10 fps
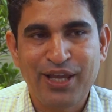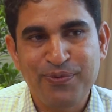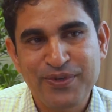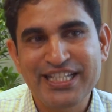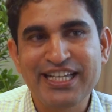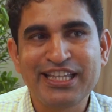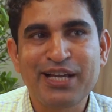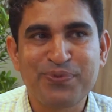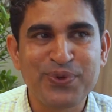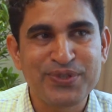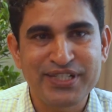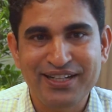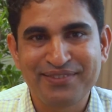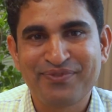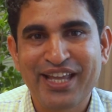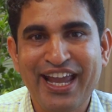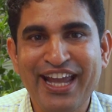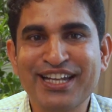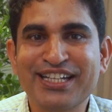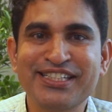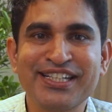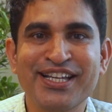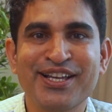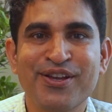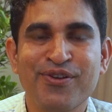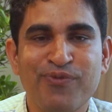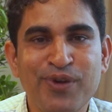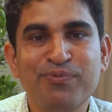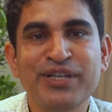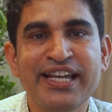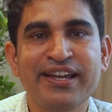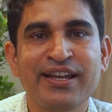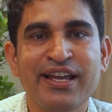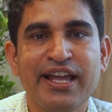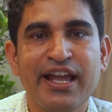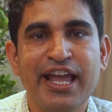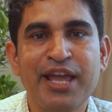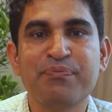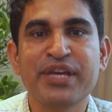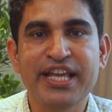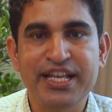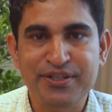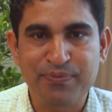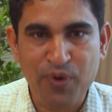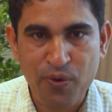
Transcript: If we see in the future, energy will be a biggest